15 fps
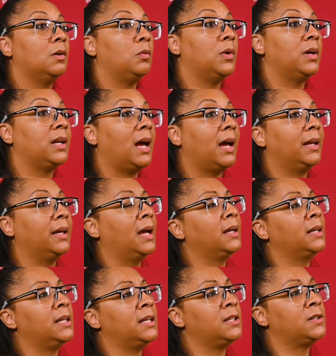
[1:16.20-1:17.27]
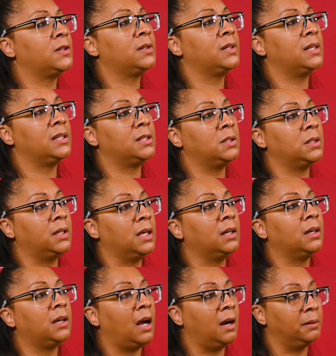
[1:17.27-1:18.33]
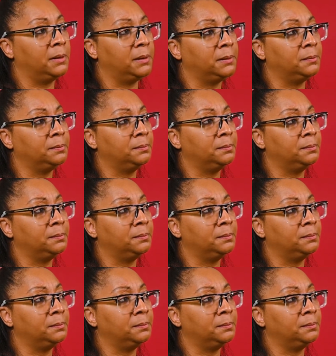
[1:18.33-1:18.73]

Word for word: When Ayana entered into kindergarten,